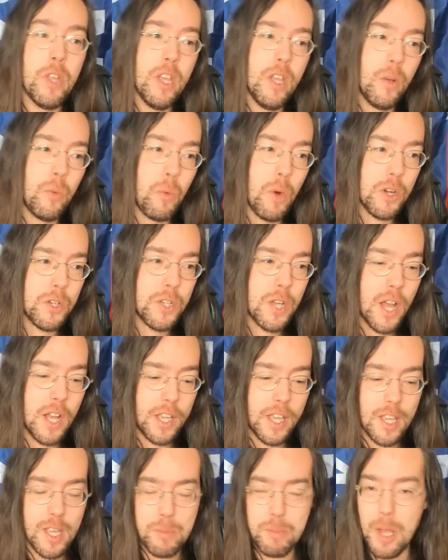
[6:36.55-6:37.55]
We're
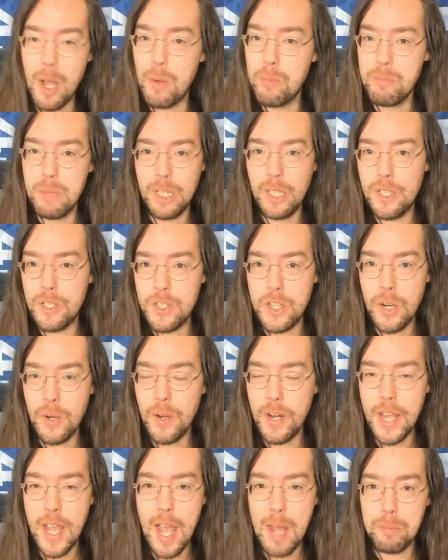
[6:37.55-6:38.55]
talking about
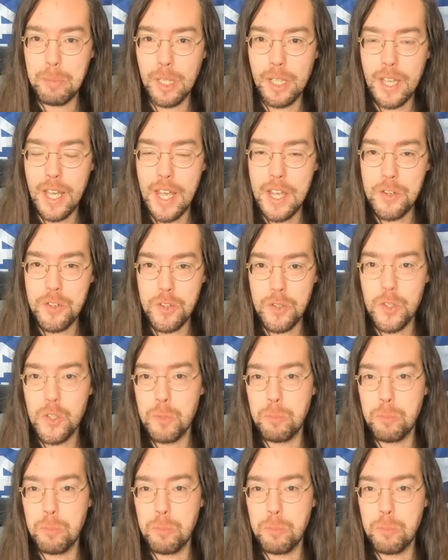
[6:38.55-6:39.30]
military applications,